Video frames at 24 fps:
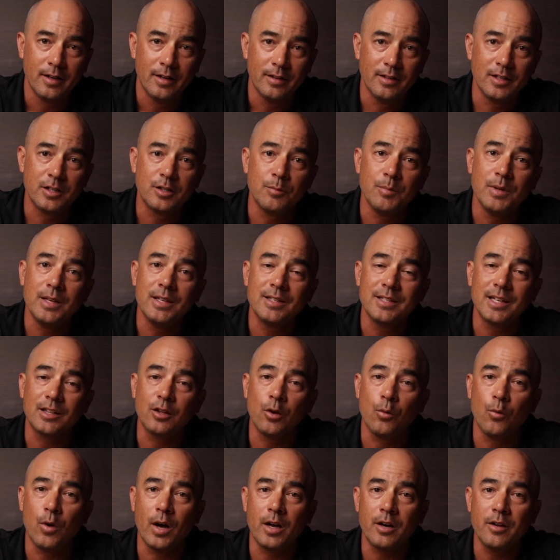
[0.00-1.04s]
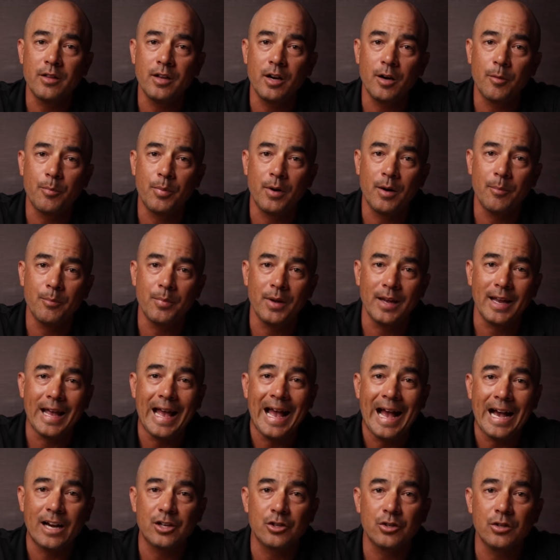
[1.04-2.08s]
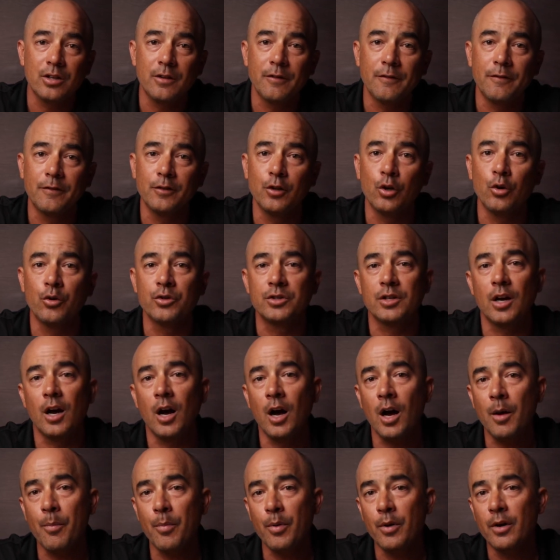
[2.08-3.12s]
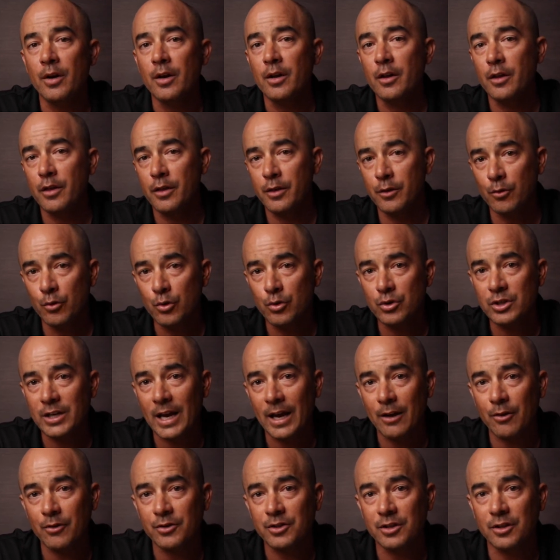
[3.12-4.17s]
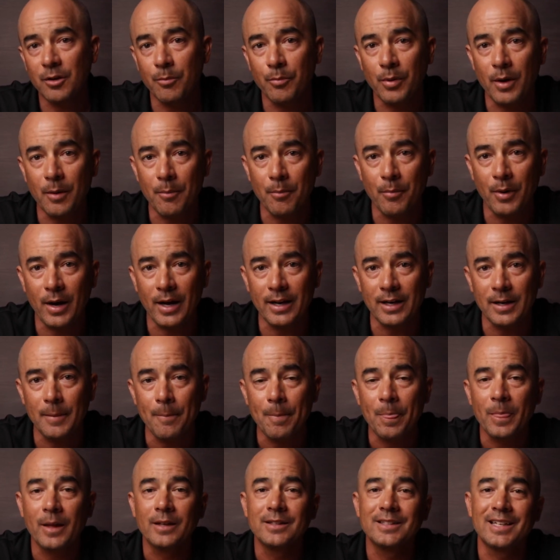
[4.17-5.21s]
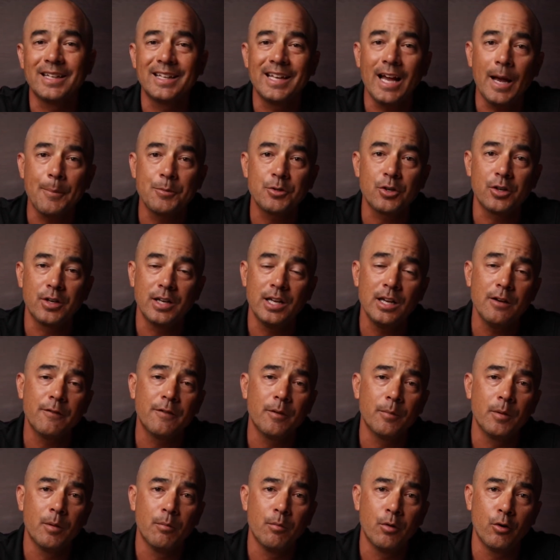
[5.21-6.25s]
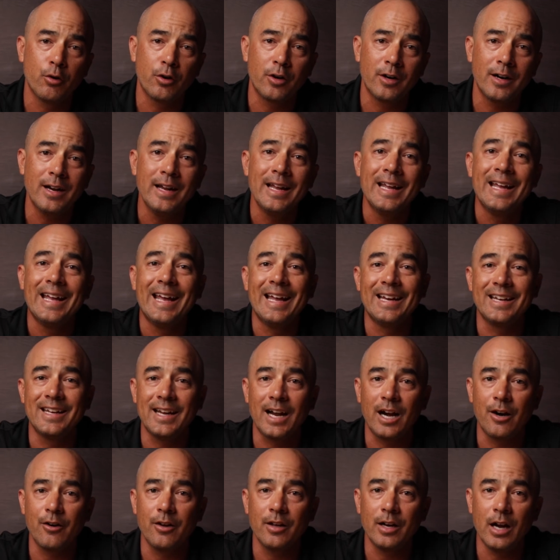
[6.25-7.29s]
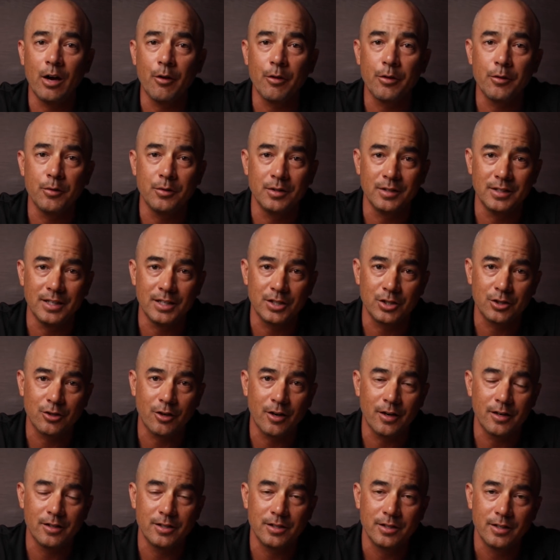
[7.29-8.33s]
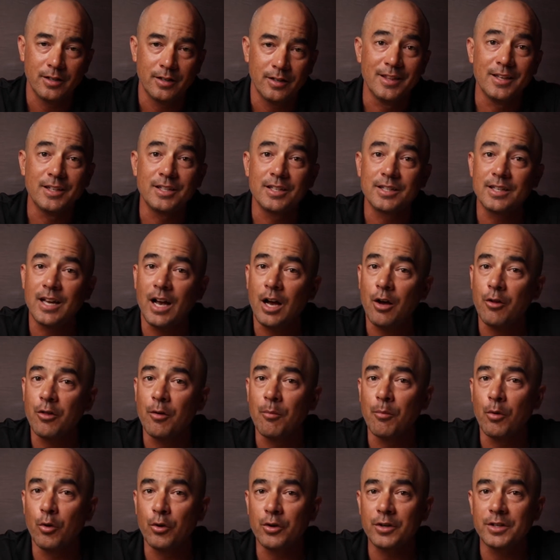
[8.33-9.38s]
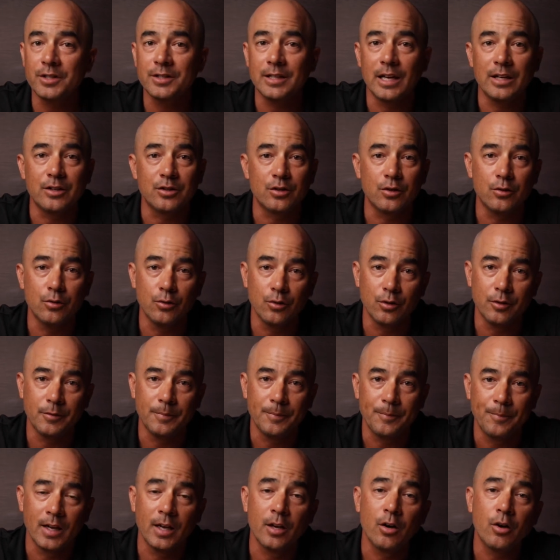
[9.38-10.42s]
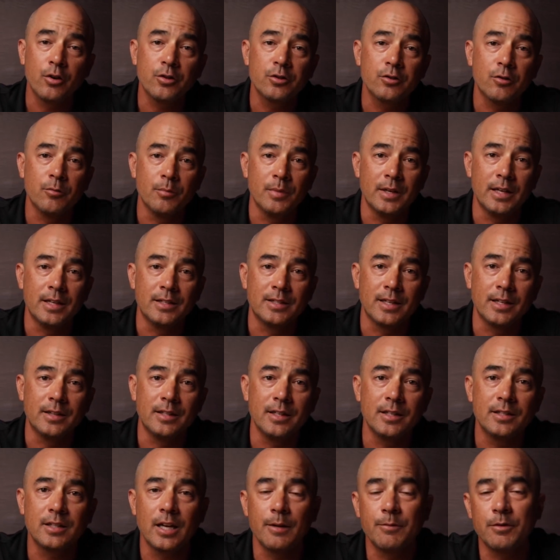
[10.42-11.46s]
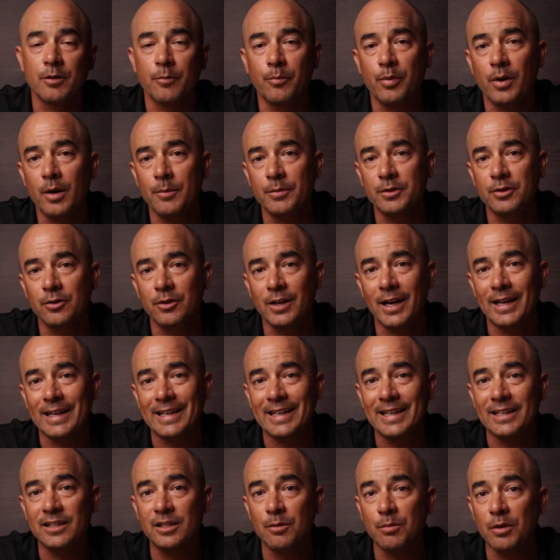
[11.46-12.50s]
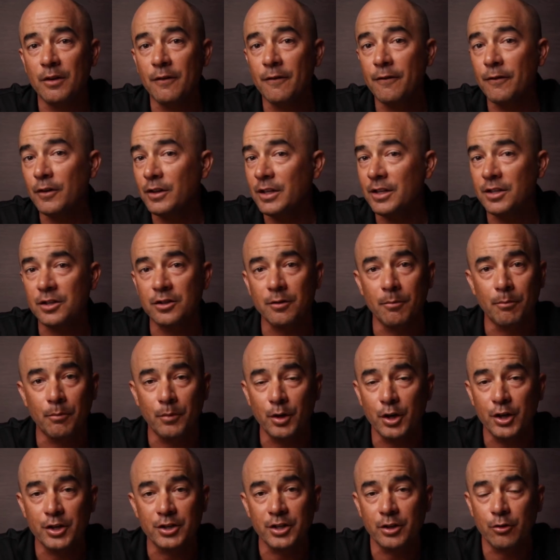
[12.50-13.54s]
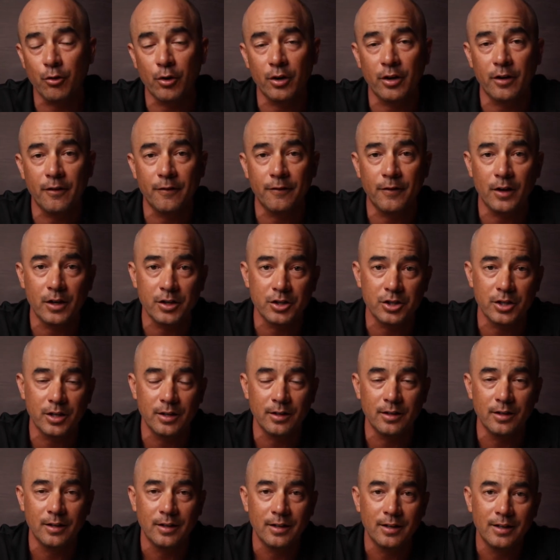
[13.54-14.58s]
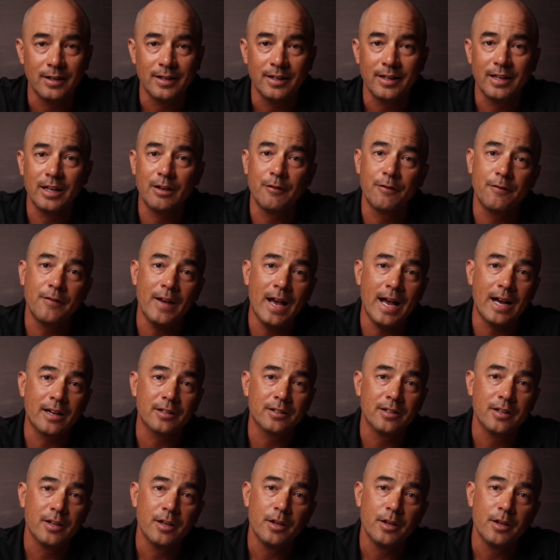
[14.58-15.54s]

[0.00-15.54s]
This means that the water they are pumping actually flows up through channels in the pump body to capture heat from the motor and carry it out through the discharge. This is how the motor stays cool. It also means that these types of pumps do not need to be fully submerged in order to function. In fact,